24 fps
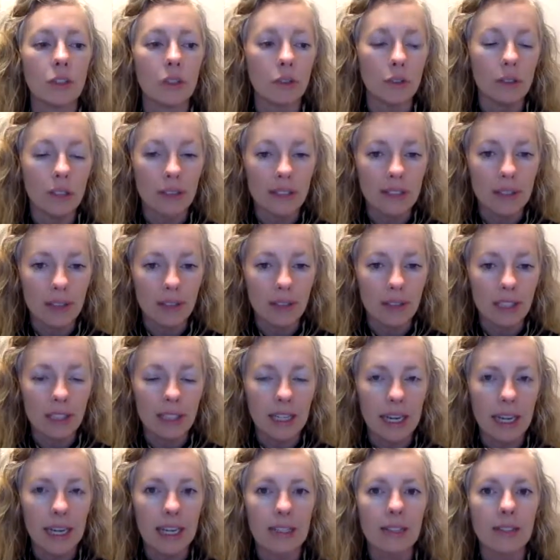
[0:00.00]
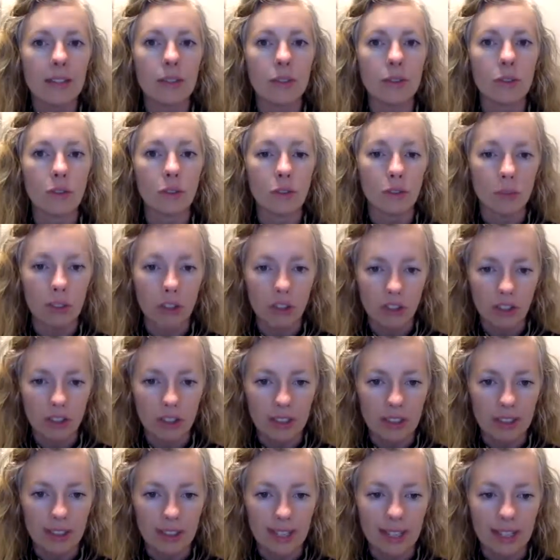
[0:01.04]
Do the 7 days, do what
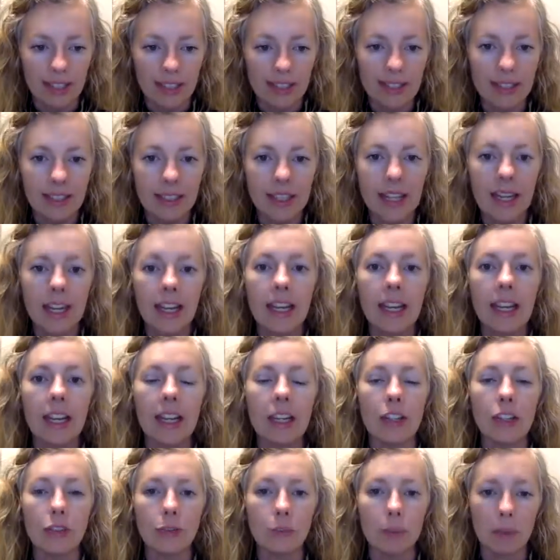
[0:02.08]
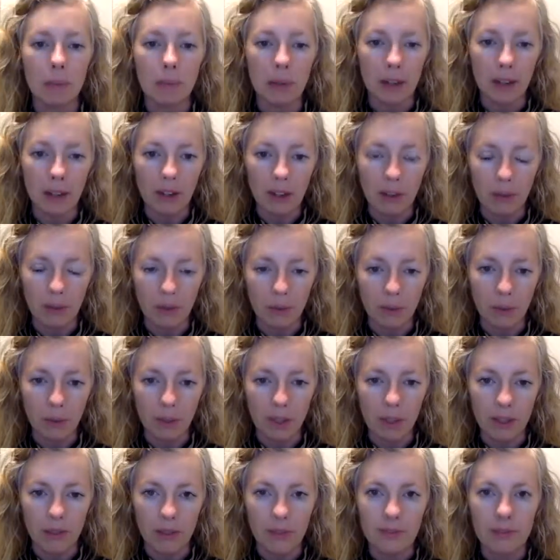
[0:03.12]
she says, and you'll be better off
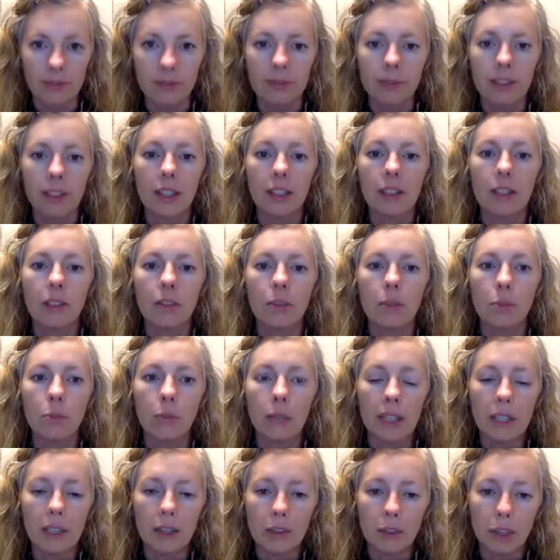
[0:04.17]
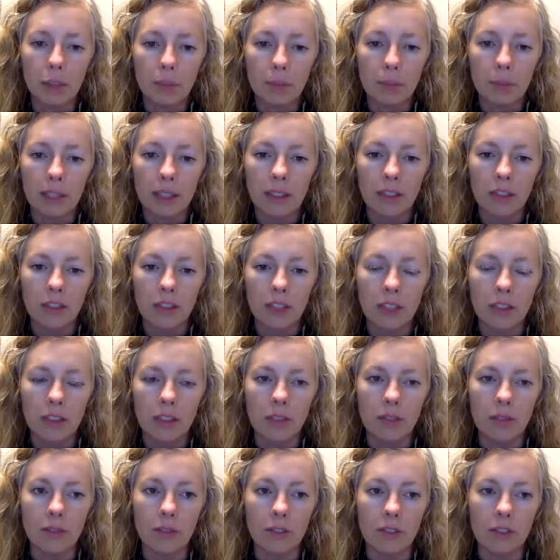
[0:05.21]
for it. We incorporate the
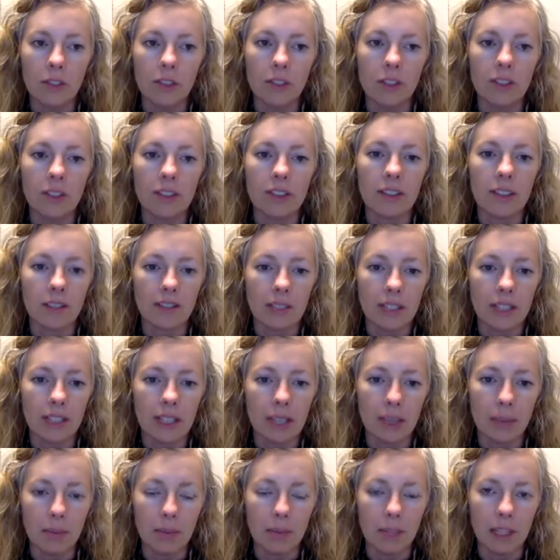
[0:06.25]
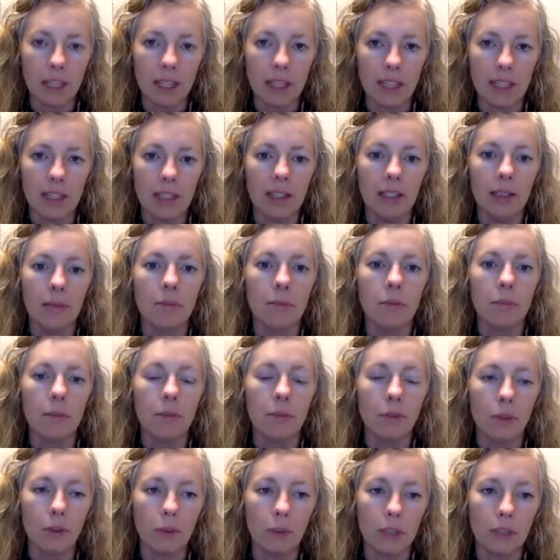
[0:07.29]
J.J. Virgin 7-day plan
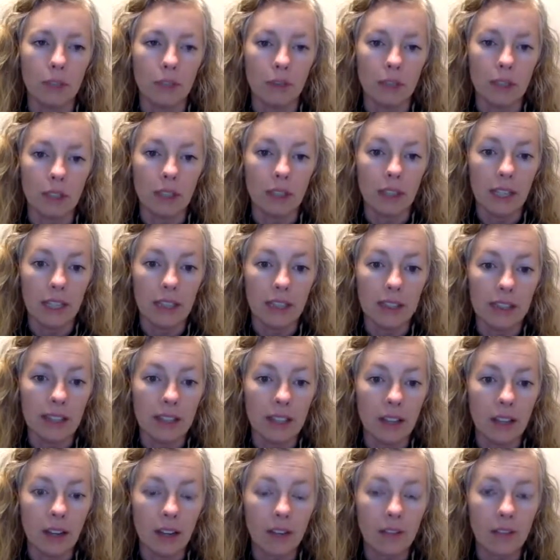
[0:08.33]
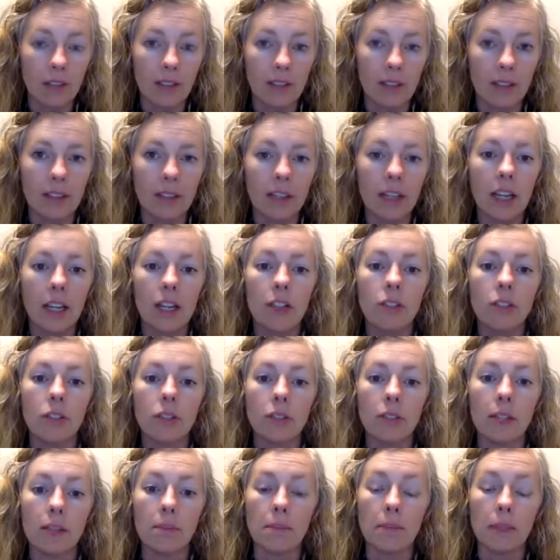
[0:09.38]
before we do a cleanse in the office
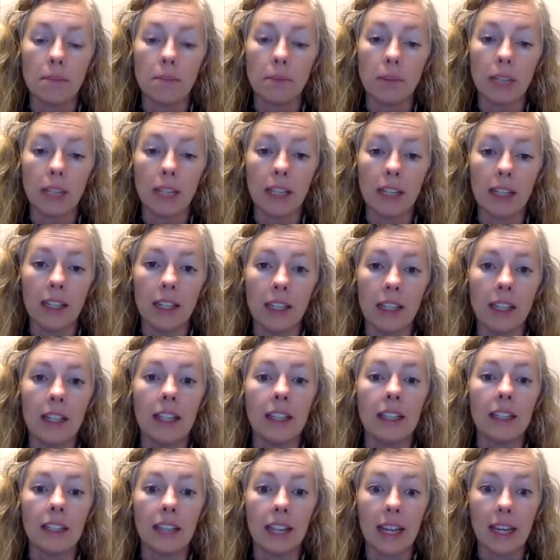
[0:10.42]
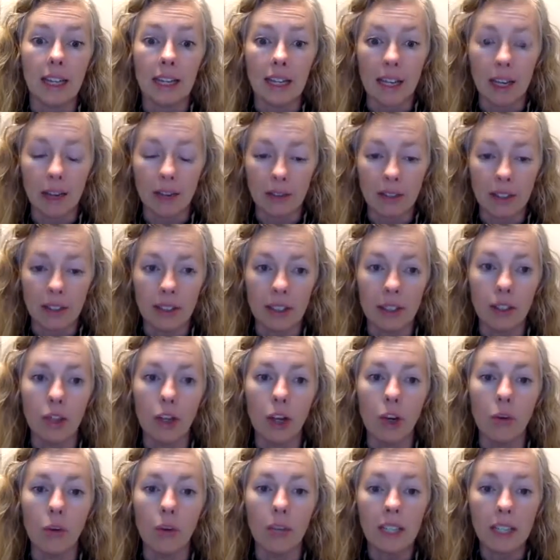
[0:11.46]
so that people can get
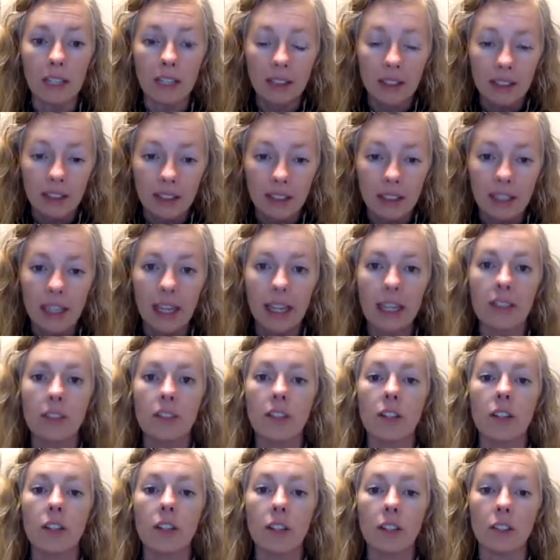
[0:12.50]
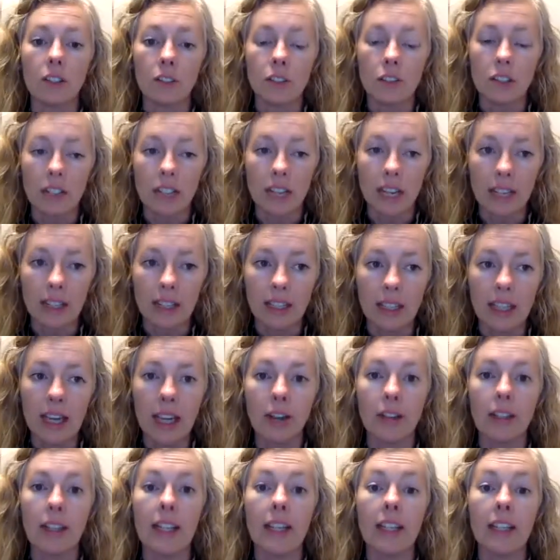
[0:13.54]
everything going and start
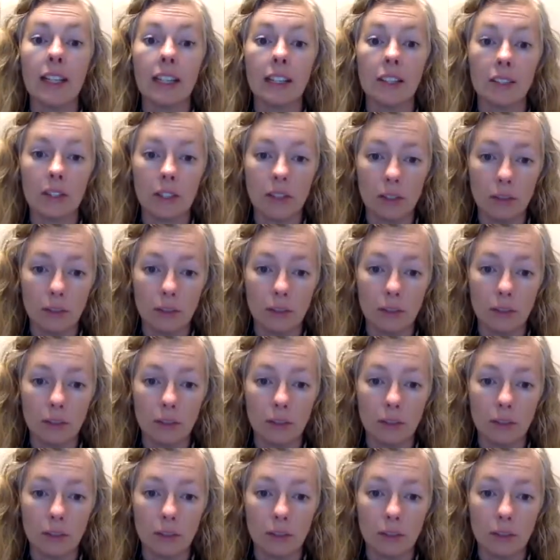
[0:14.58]
understanding how they need